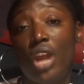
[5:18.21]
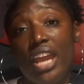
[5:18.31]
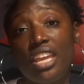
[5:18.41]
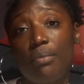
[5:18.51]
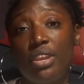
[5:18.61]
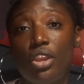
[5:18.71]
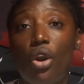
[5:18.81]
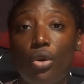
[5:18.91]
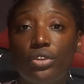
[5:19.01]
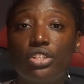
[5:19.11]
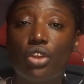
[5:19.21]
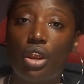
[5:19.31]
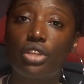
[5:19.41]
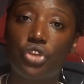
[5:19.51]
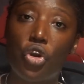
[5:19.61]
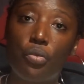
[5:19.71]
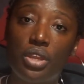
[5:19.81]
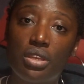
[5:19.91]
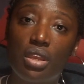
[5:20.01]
Try keeping your oldest cards open